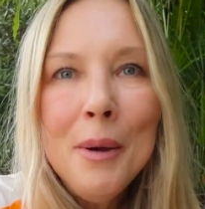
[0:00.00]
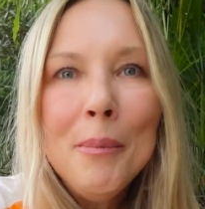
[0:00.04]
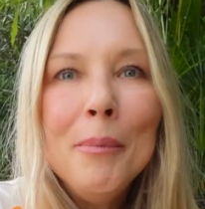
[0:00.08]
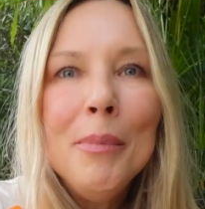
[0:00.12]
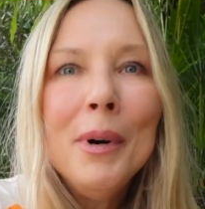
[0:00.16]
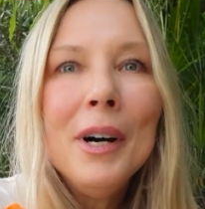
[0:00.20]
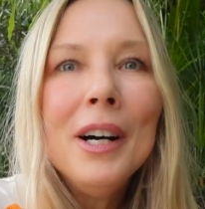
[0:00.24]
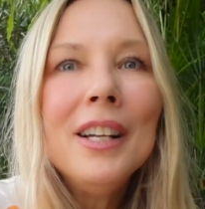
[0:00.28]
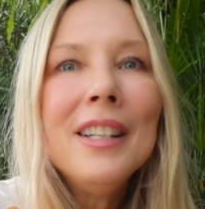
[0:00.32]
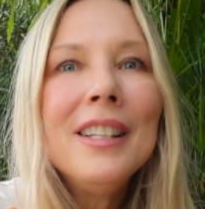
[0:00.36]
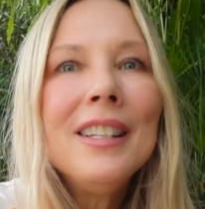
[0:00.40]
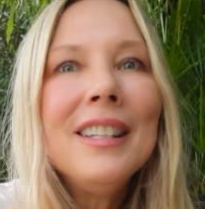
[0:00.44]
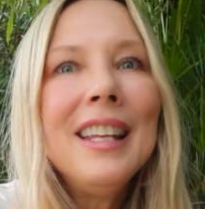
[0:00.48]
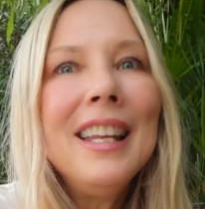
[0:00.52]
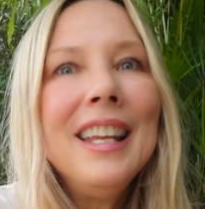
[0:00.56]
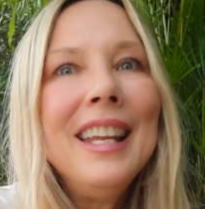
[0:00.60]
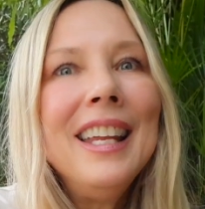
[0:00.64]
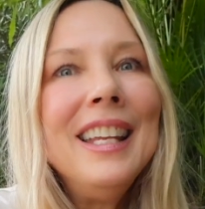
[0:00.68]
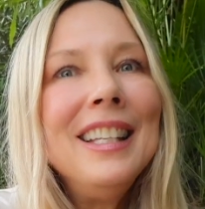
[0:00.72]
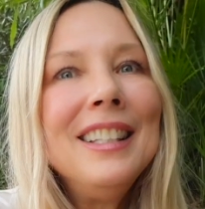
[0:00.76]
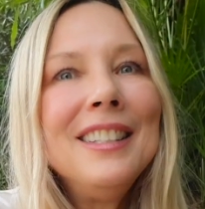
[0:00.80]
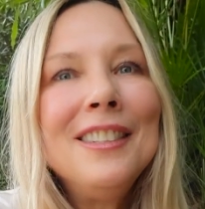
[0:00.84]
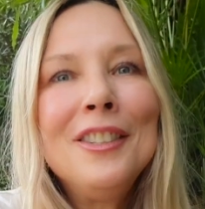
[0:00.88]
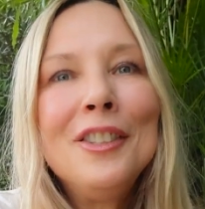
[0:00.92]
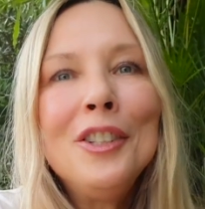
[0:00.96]
but
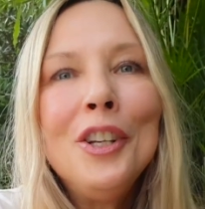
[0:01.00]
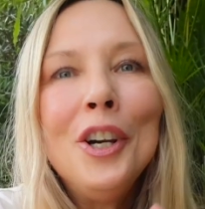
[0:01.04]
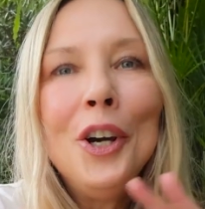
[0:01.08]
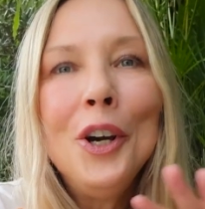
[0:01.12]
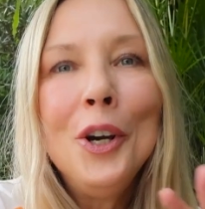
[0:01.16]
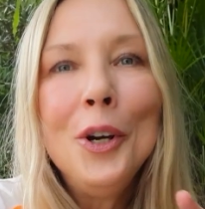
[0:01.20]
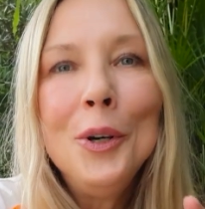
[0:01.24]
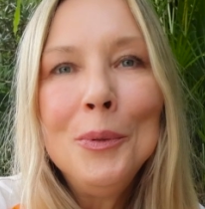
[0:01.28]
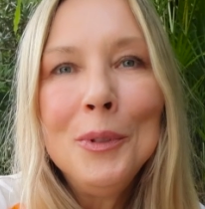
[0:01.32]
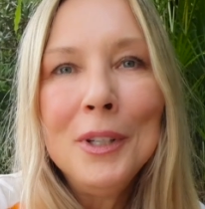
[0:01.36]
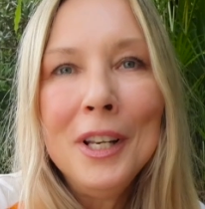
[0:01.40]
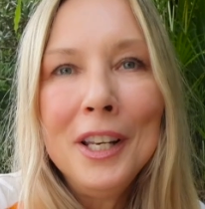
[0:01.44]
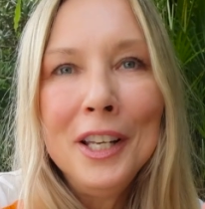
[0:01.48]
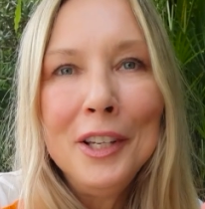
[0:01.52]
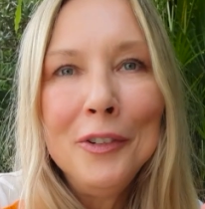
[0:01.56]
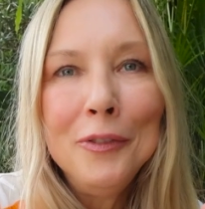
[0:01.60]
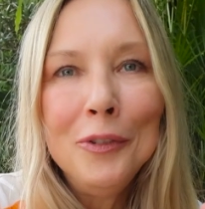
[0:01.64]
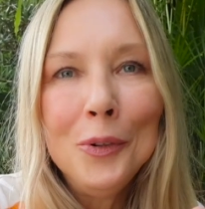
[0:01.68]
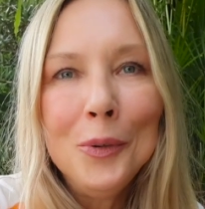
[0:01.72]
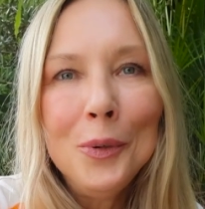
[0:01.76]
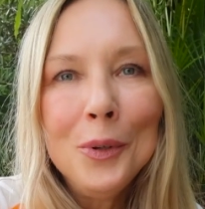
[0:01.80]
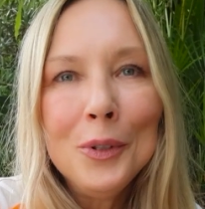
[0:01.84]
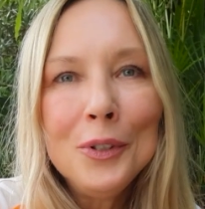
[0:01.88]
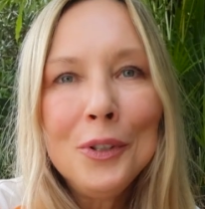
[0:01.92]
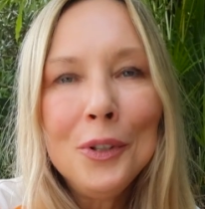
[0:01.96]
it's totally
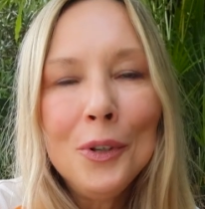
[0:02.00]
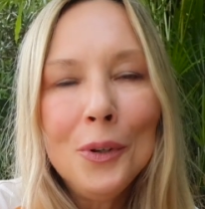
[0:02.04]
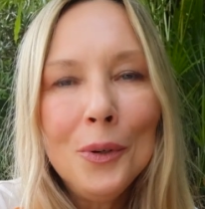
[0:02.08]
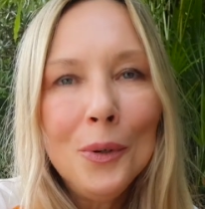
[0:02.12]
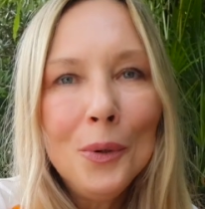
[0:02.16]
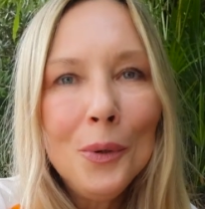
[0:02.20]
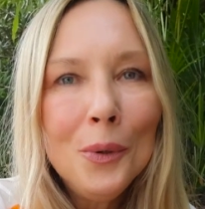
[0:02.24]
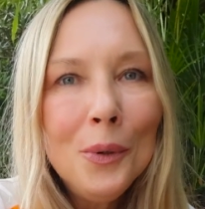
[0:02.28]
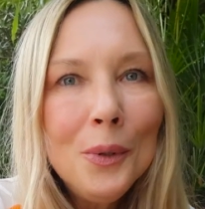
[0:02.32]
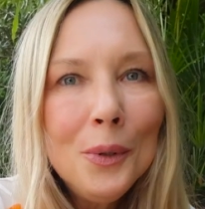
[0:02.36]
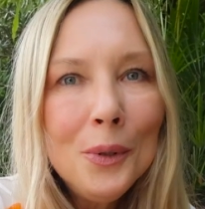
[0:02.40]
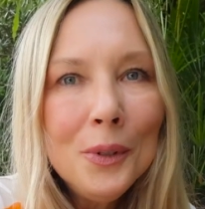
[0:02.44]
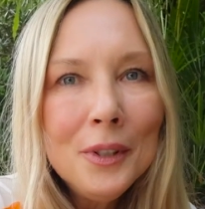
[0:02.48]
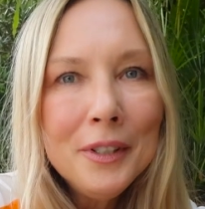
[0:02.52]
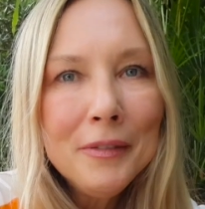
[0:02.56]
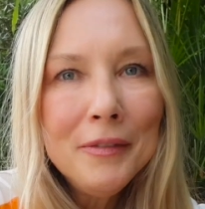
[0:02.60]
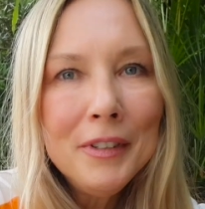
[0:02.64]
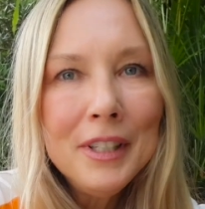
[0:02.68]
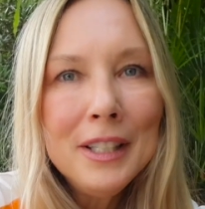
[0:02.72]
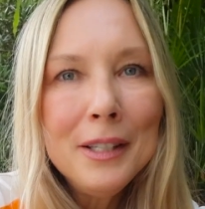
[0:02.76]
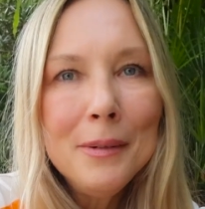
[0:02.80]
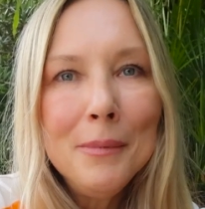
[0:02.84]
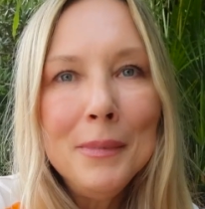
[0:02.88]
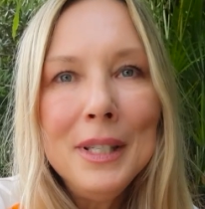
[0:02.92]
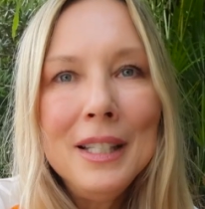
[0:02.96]
raw, so all the
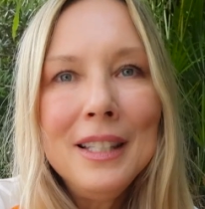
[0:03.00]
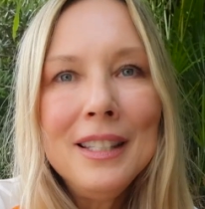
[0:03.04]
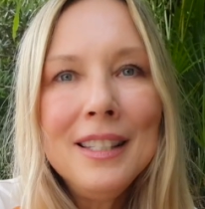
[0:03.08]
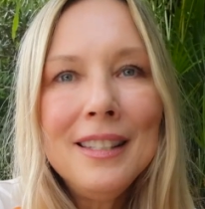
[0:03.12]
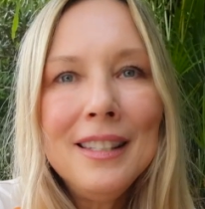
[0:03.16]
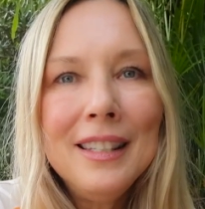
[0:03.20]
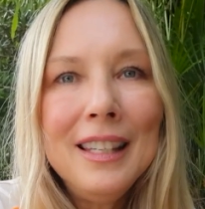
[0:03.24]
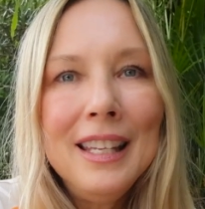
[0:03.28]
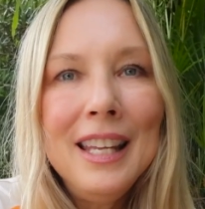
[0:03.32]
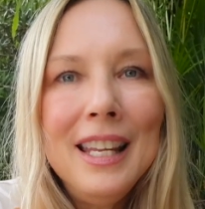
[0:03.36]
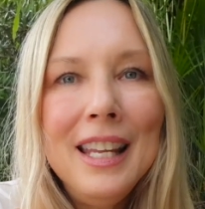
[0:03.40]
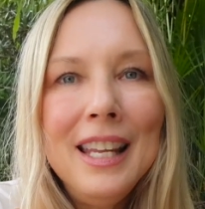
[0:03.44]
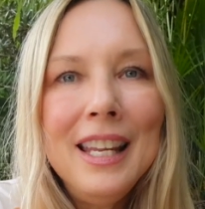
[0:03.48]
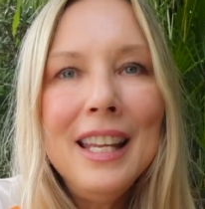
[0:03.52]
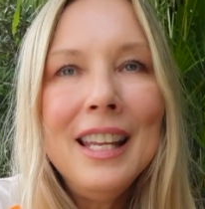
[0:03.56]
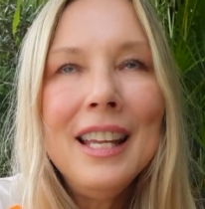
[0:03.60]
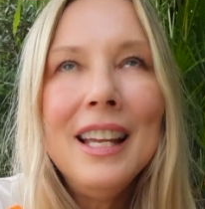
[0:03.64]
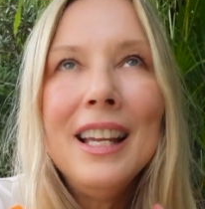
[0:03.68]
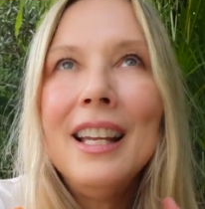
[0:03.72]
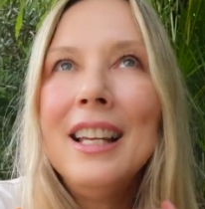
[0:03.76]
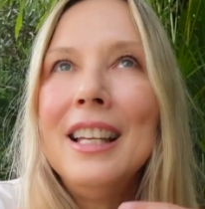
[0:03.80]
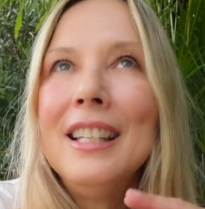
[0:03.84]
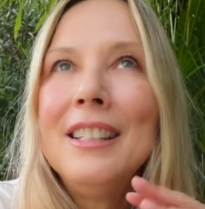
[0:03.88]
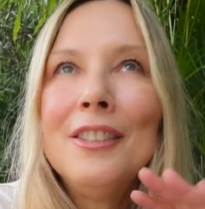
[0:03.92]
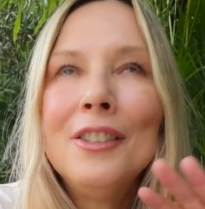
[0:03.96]
vitamin C
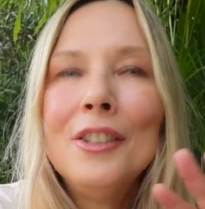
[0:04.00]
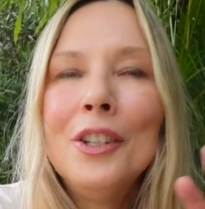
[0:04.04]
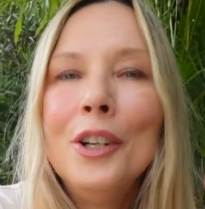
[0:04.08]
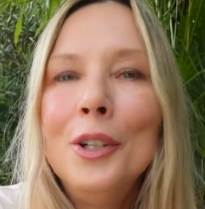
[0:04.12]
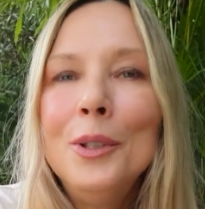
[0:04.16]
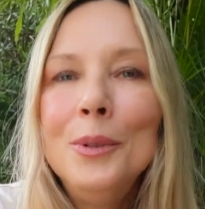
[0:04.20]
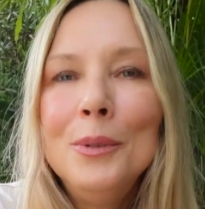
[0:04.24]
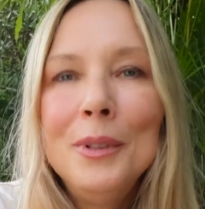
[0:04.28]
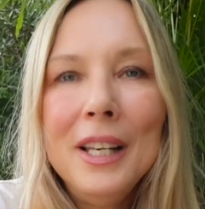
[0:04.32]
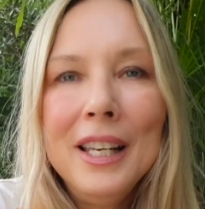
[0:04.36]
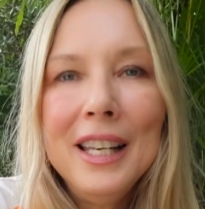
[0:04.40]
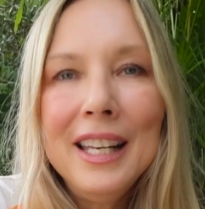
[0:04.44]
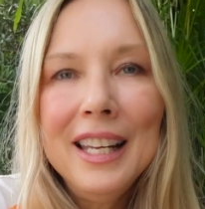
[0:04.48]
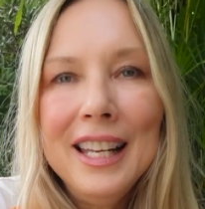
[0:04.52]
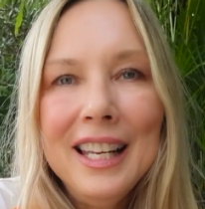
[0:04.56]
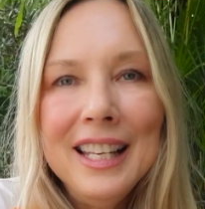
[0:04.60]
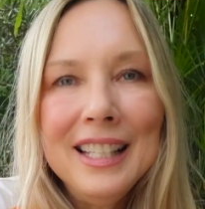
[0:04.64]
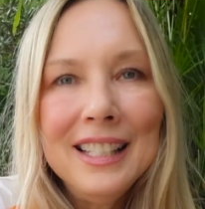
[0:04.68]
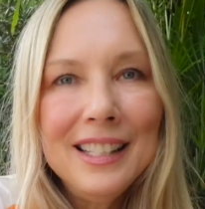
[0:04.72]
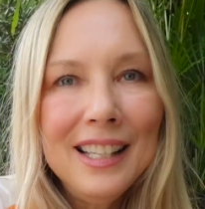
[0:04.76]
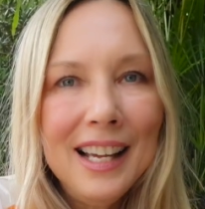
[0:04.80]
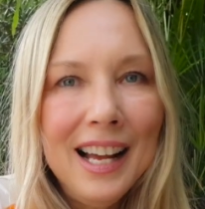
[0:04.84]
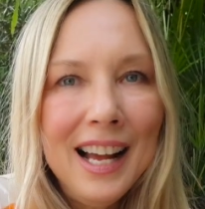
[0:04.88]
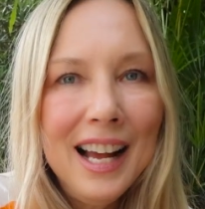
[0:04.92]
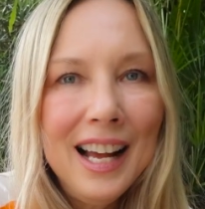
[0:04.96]
is totally
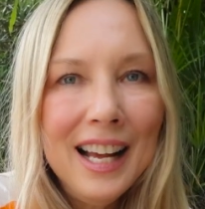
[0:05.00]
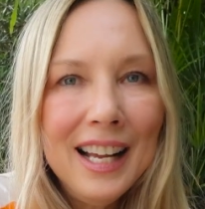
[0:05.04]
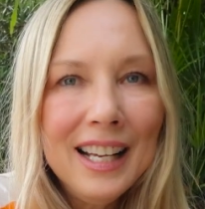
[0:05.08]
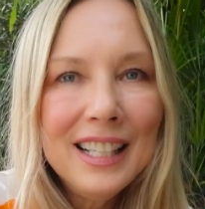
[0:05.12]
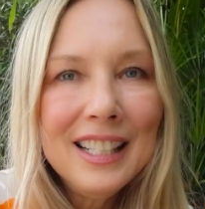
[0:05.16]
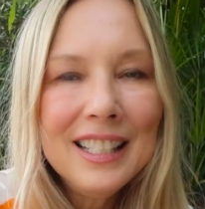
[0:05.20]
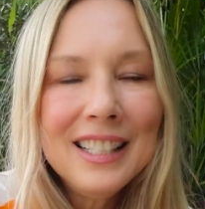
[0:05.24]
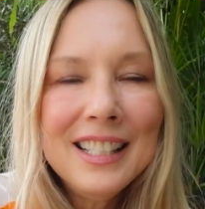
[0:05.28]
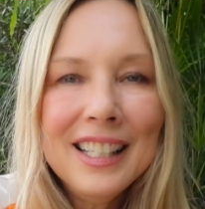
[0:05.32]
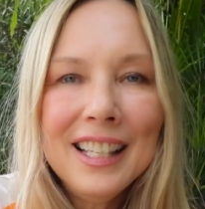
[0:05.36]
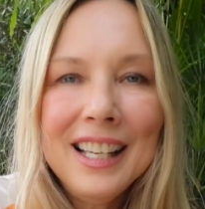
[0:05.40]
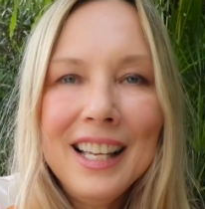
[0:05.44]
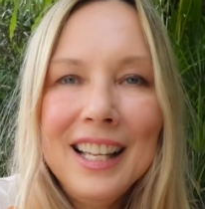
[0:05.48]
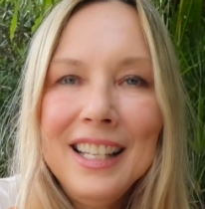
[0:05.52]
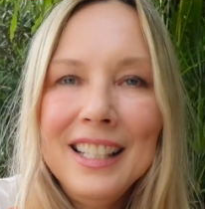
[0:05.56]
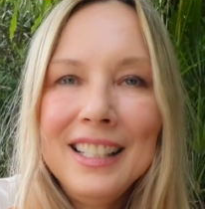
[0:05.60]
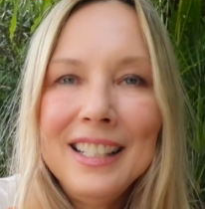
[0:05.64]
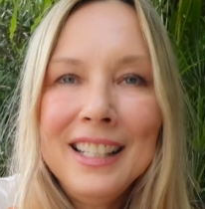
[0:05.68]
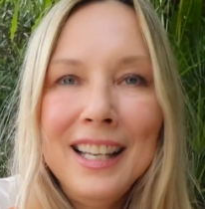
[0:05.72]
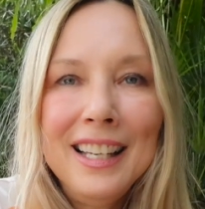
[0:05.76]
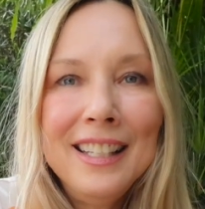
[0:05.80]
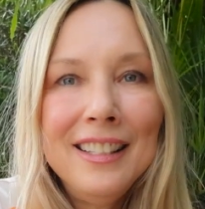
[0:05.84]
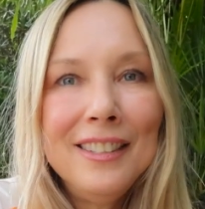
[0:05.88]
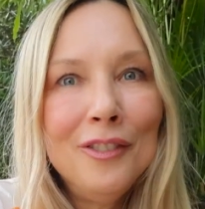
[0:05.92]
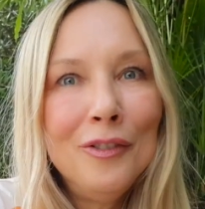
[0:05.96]
intact and it
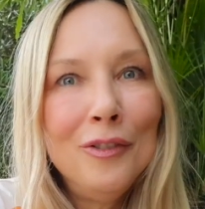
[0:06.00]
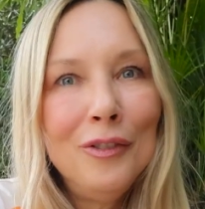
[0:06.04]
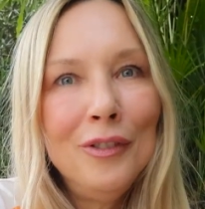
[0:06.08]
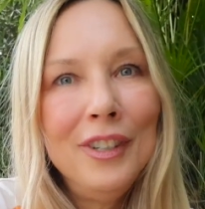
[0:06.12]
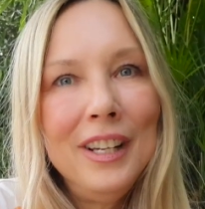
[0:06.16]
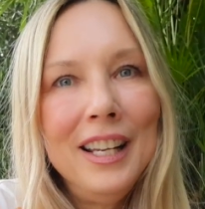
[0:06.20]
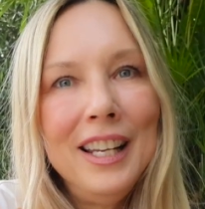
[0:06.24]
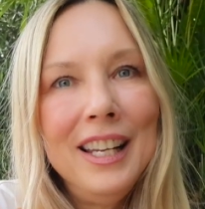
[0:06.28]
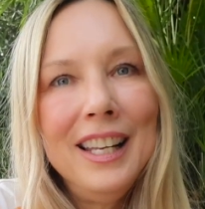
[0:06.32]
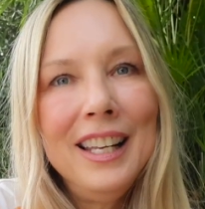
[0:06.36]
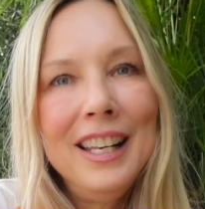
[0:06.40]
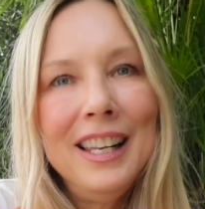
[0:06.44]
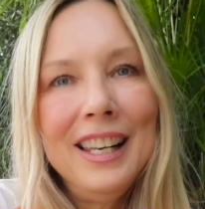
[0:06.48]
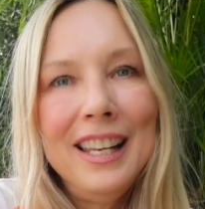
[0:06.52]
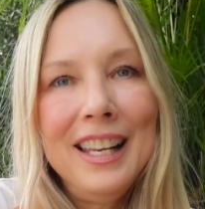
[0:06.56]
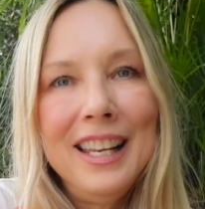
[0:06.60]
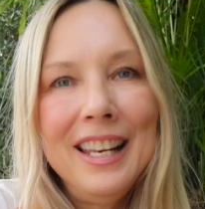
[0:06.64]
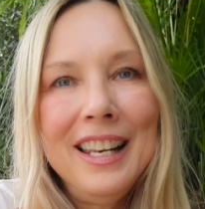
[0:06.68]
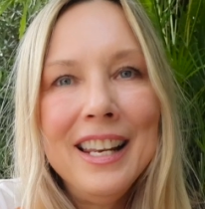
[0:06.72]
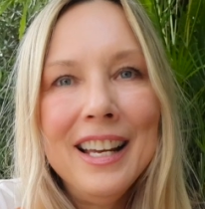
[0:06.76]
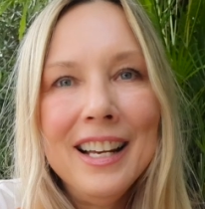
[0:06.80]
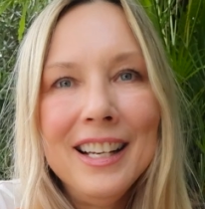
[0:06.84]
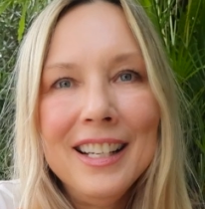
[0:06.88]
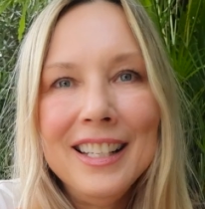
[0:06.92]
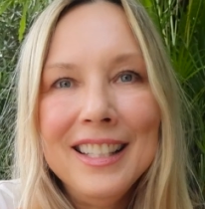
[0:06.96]
tastes really
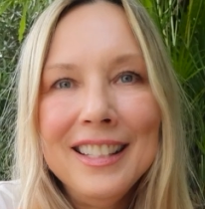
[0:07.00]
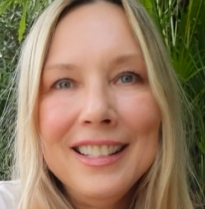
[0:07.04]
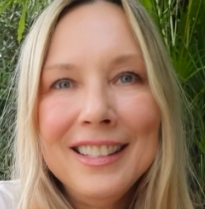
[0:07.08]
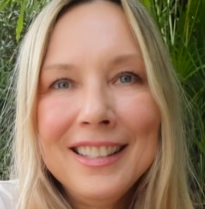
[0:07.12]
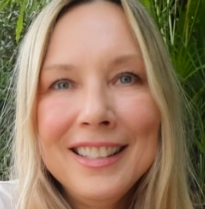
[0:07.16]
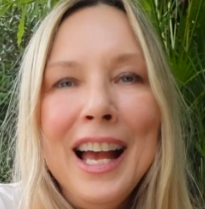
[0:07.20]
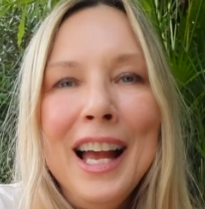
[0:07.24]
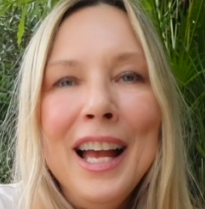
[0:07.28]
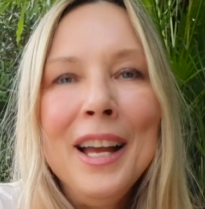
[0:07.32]
nice.